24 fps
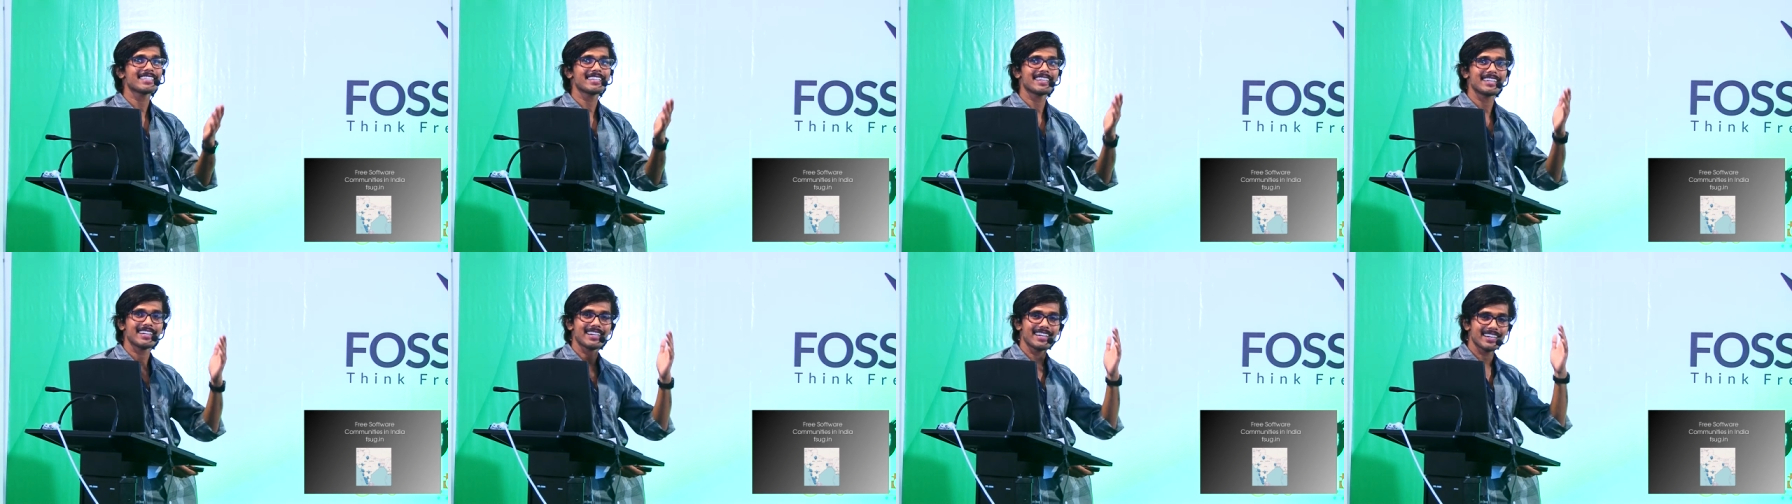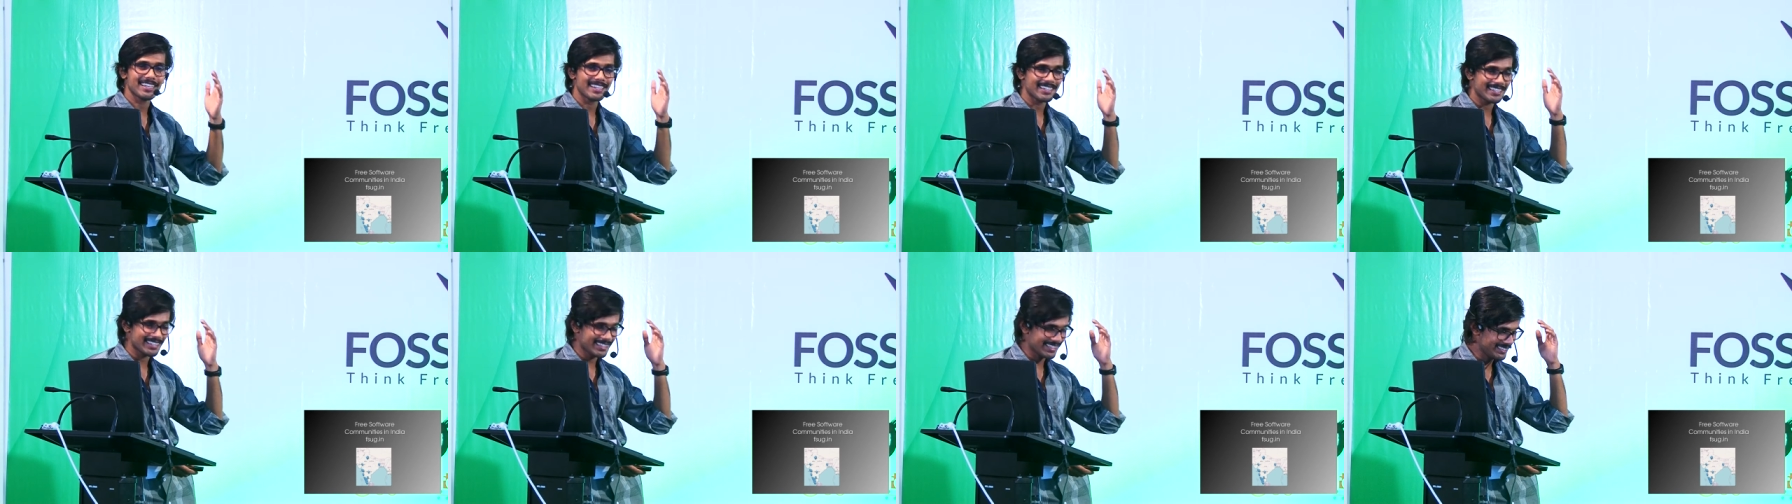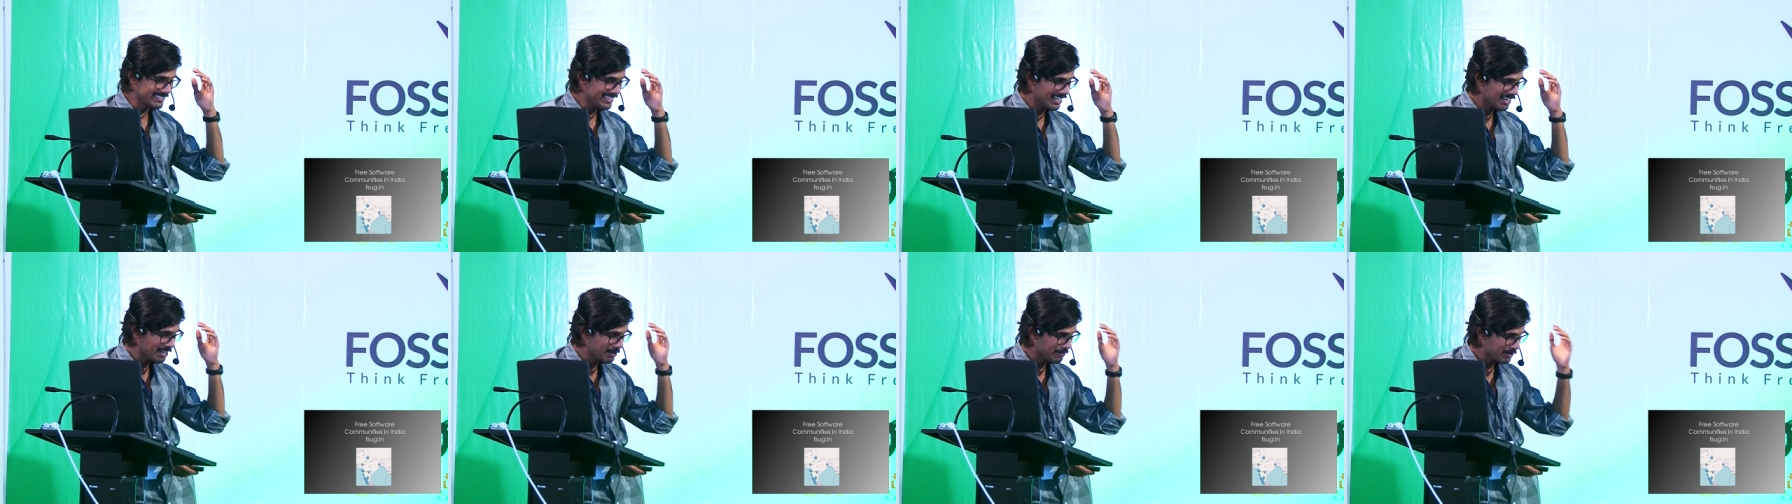uh
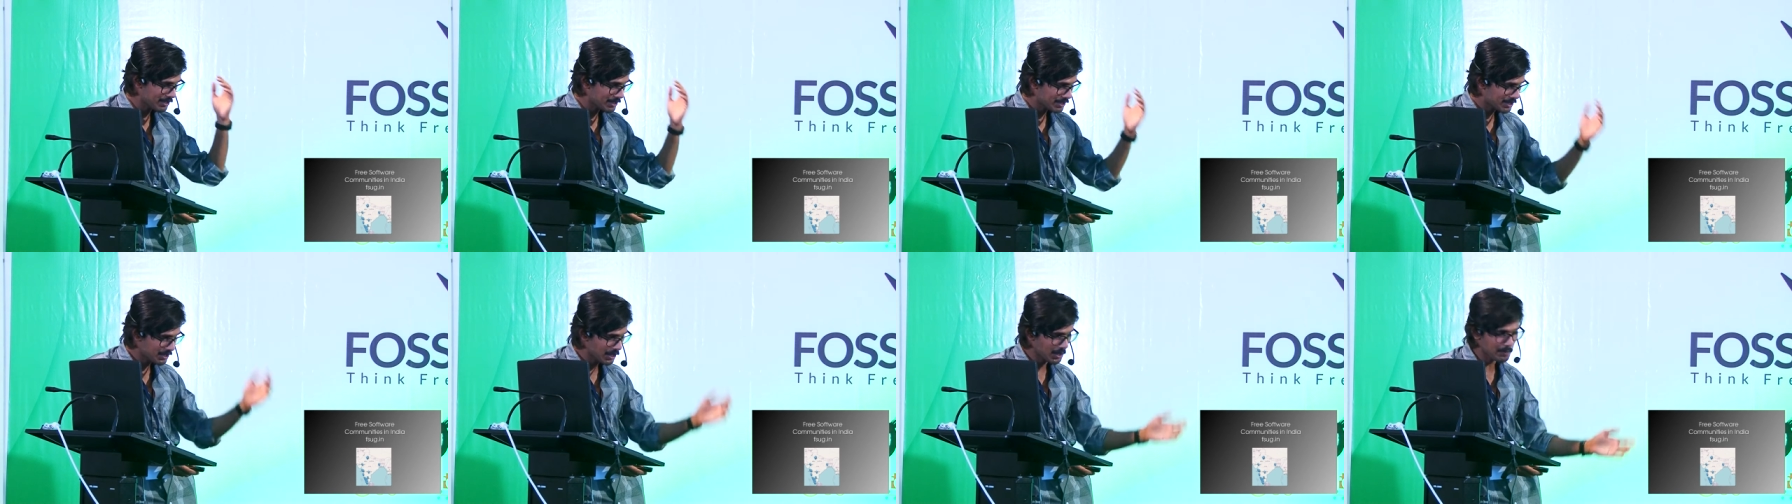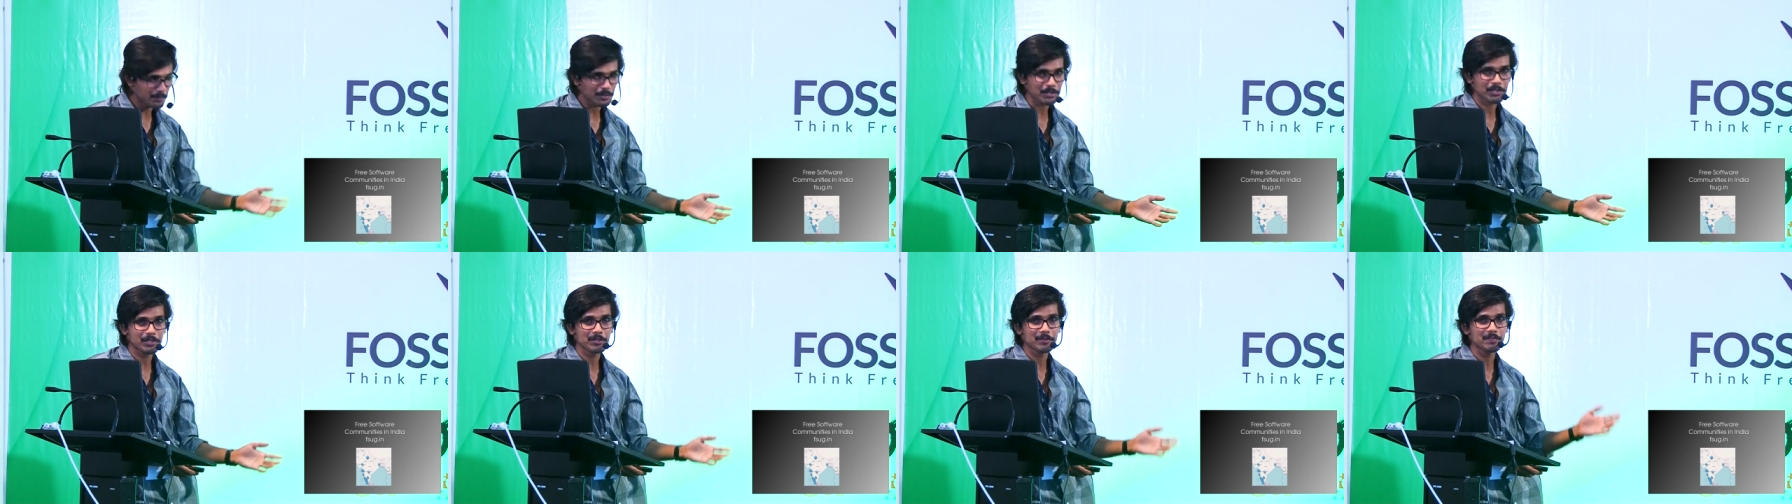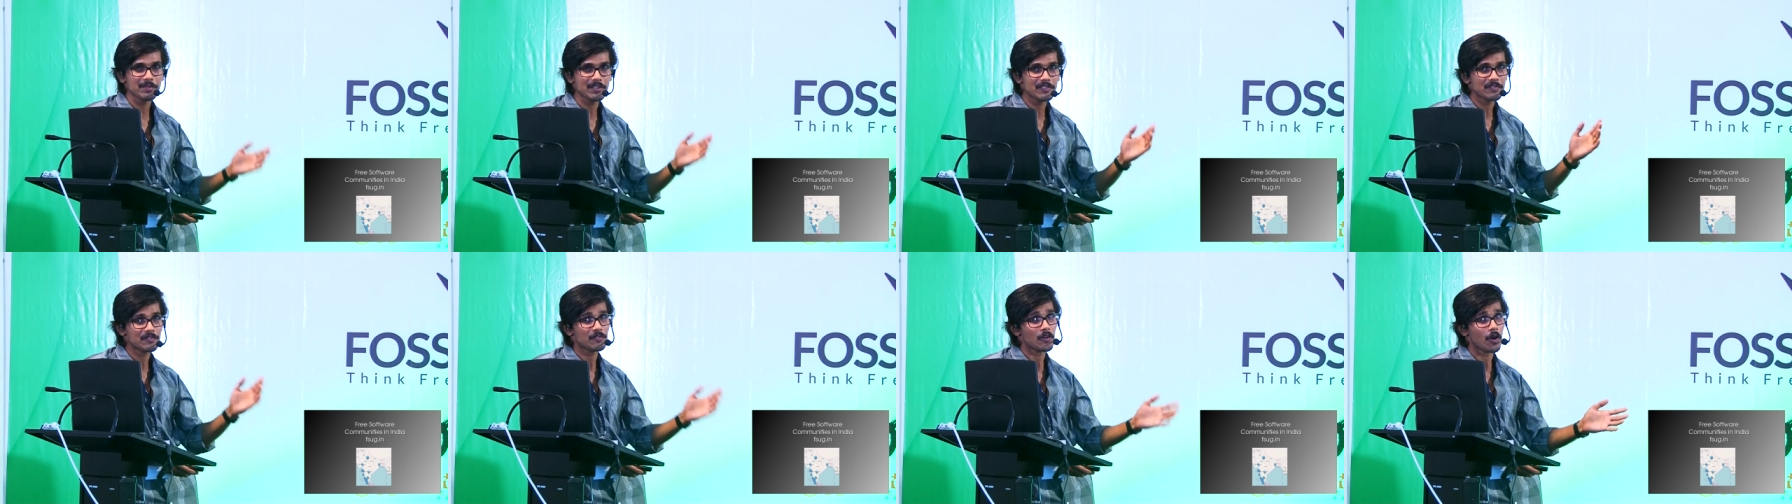they'll be stopping you
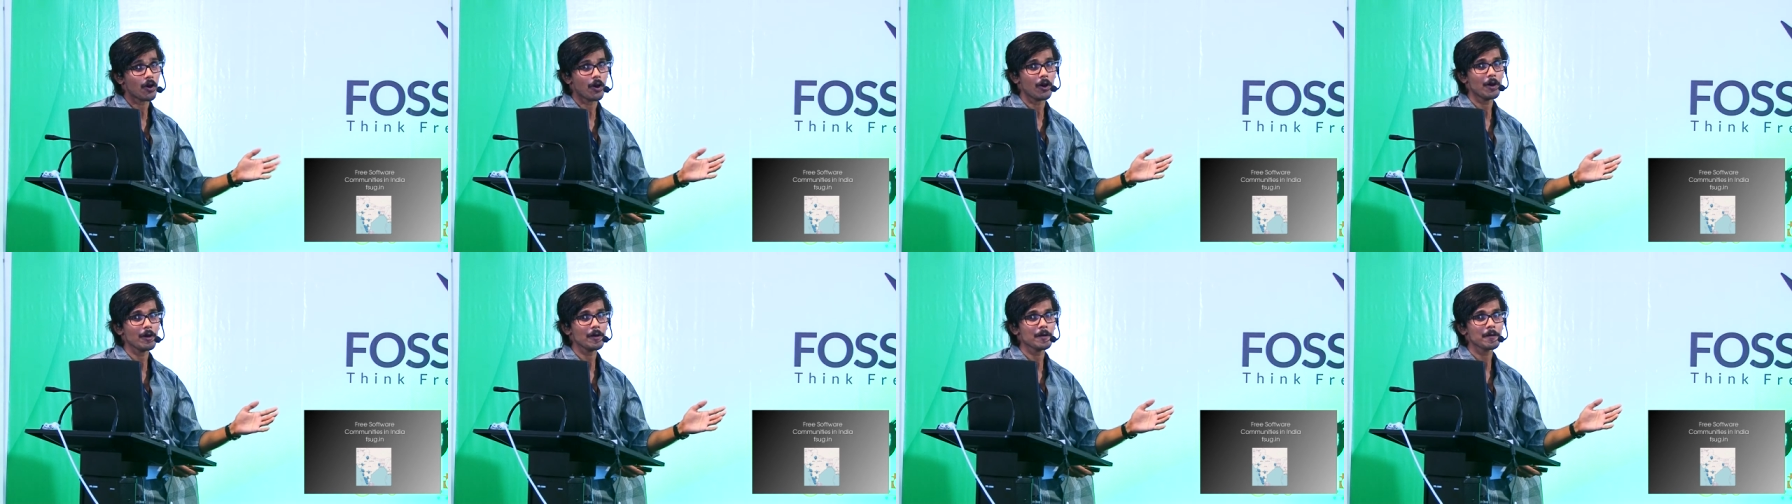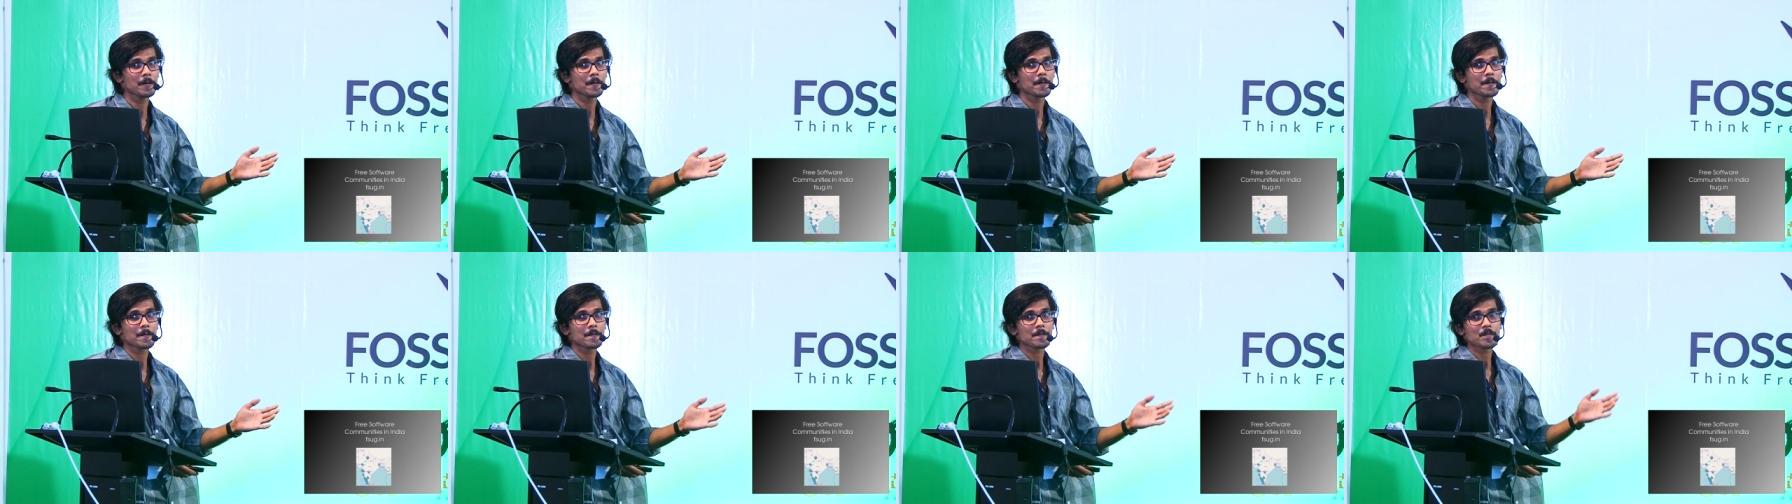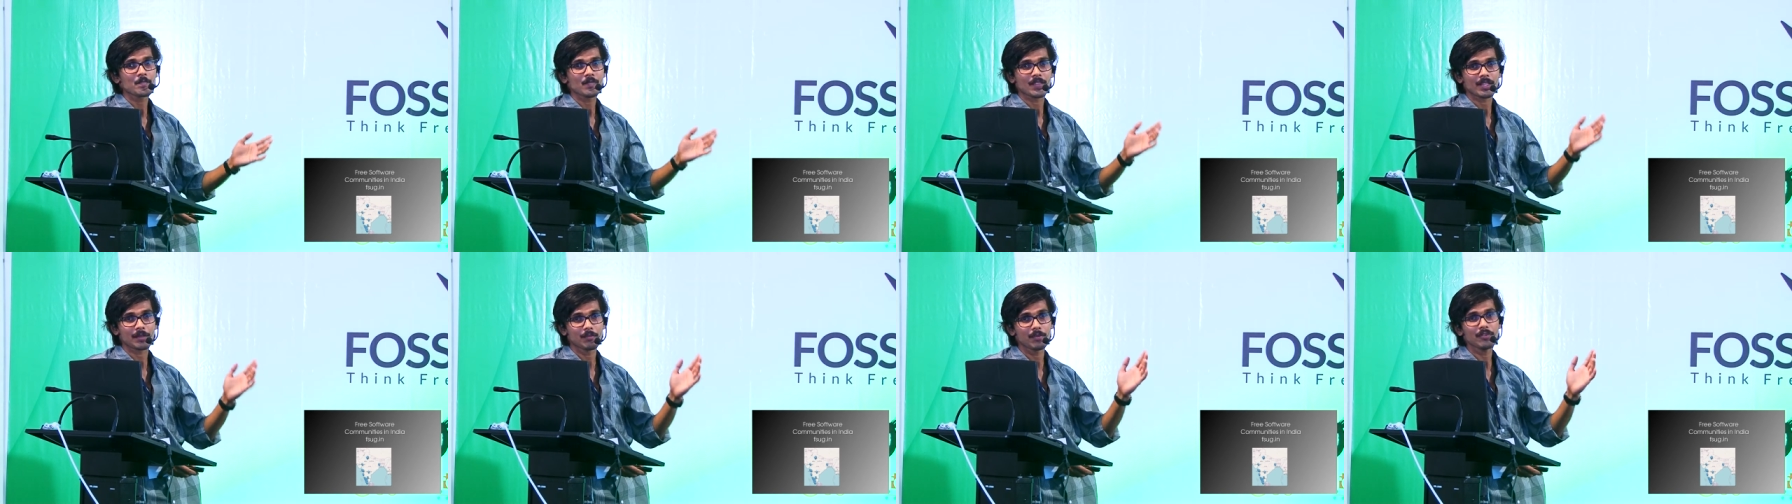before
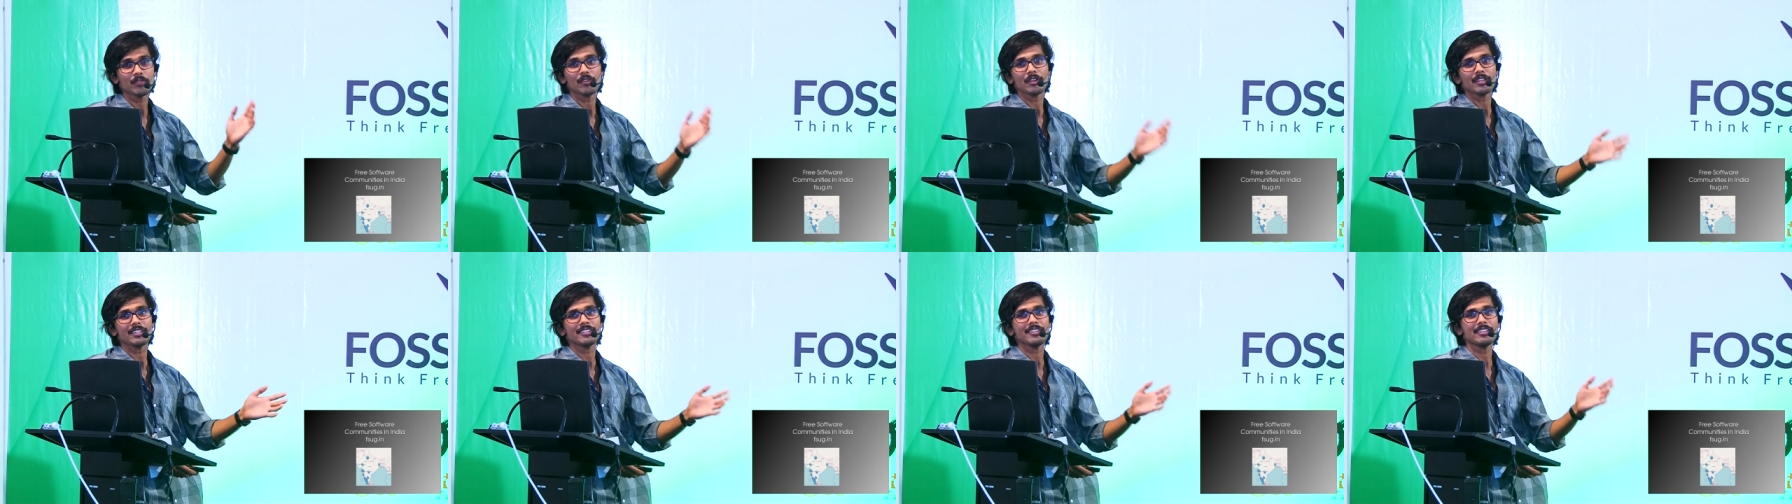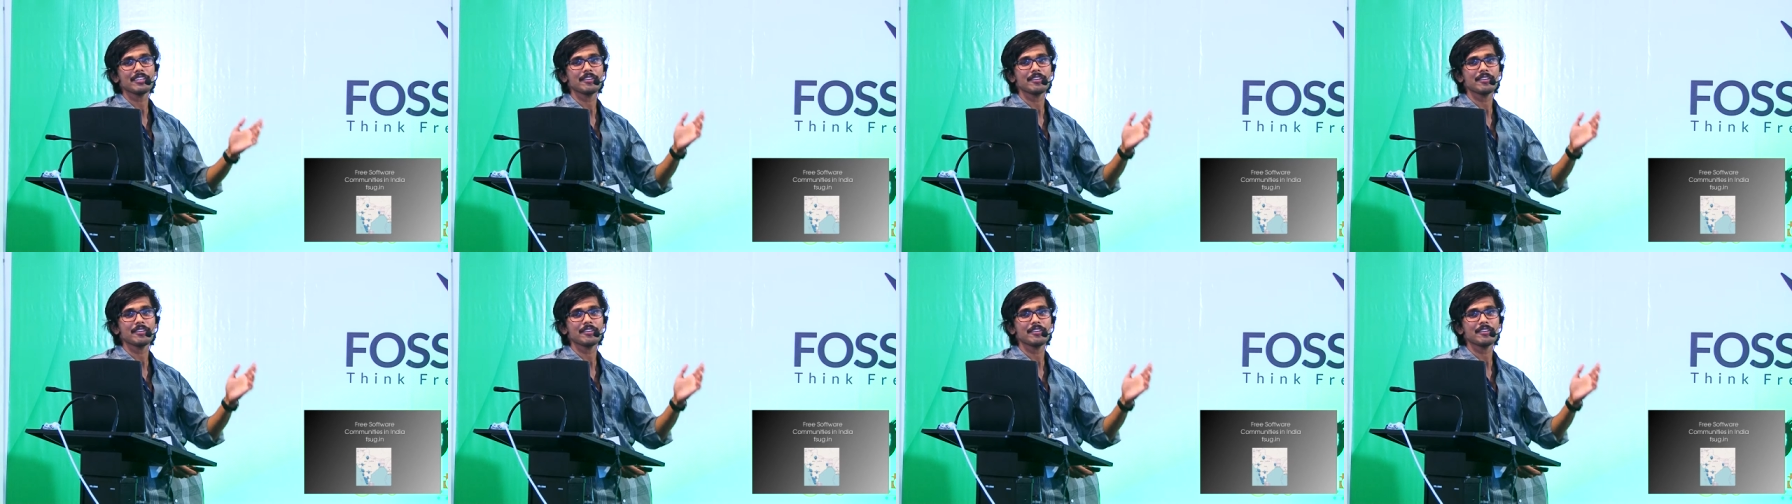before